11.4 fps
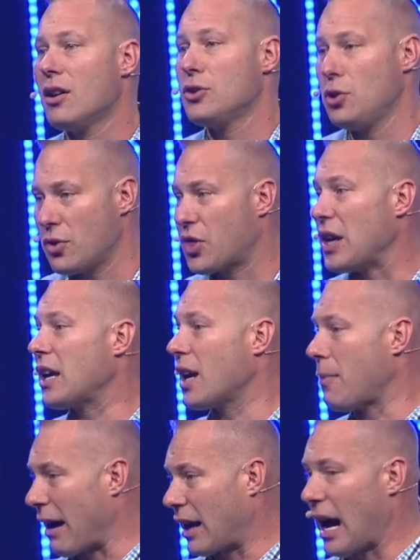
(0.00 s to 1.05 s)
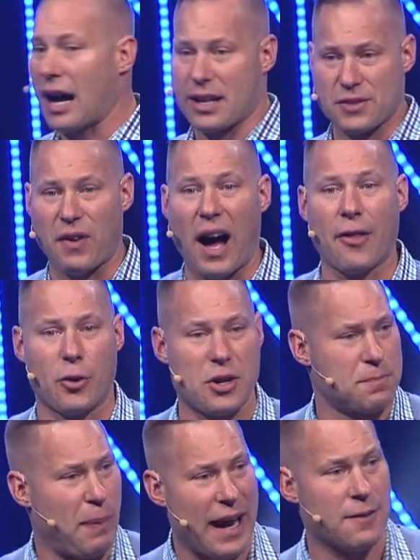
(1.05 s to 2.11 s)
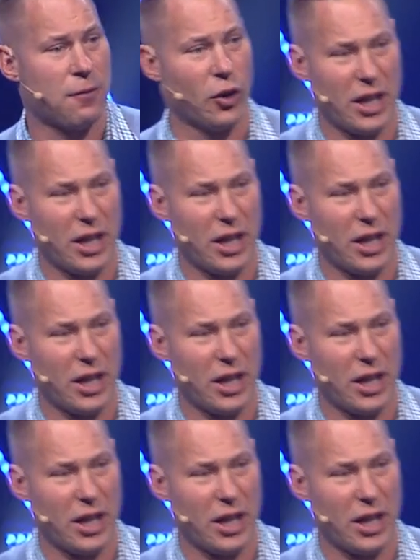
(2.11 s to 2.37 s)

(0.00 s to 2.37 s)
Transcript: You thinking about God as Father is painful.